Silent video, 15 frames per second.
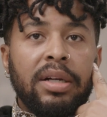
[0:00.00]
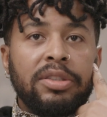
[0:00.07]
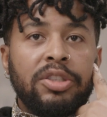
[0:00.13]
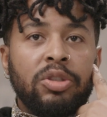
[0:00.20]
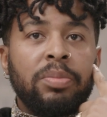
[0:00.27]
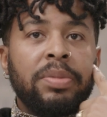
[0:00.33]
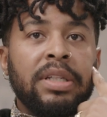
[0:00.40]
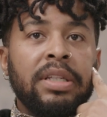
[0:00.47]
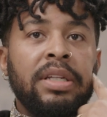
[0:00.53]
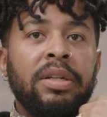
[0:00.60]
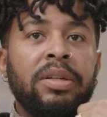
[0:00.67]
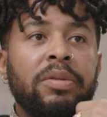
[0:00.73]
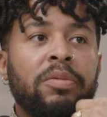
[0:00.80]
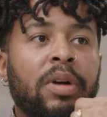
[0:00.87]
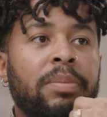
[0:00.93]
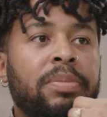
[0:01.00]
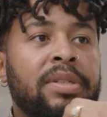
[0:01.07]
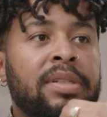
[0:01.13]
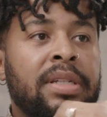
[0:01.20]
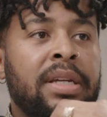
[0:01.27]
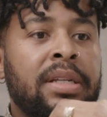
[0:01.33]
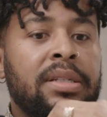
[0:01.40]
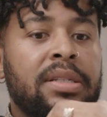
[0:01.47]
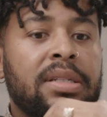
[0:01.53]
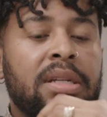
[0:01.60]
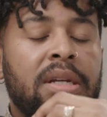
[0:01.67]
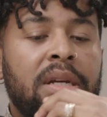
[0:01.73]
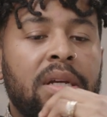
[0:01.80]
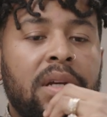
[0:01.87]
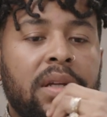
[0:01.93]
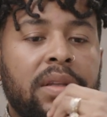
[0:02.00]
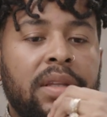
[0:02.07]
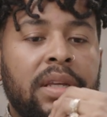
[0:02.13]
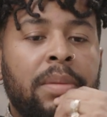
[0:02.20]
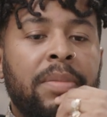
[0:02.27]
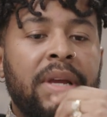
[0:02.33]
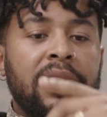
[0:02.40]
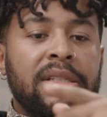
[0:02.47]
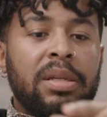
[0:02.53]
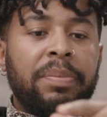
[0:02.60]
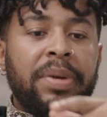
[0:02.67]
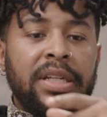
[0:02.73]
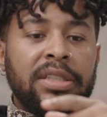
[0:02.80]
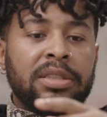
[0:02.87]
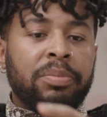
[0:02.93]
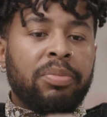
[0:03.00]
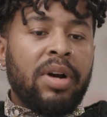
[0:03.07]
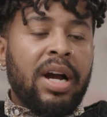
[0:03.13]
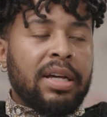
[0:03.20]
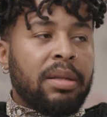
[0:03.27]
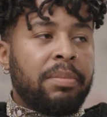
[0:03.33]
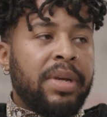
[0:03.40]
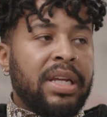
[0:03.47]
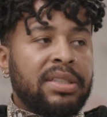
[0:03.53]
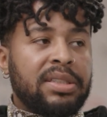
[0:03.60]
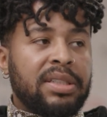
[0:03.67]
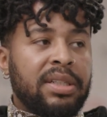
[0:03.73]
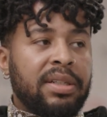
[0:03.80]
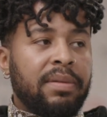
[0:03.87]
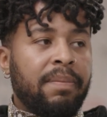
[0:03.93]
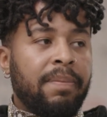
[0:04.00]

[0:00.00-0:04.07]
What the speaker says: Jubilee represents the Emancipation Proclamation,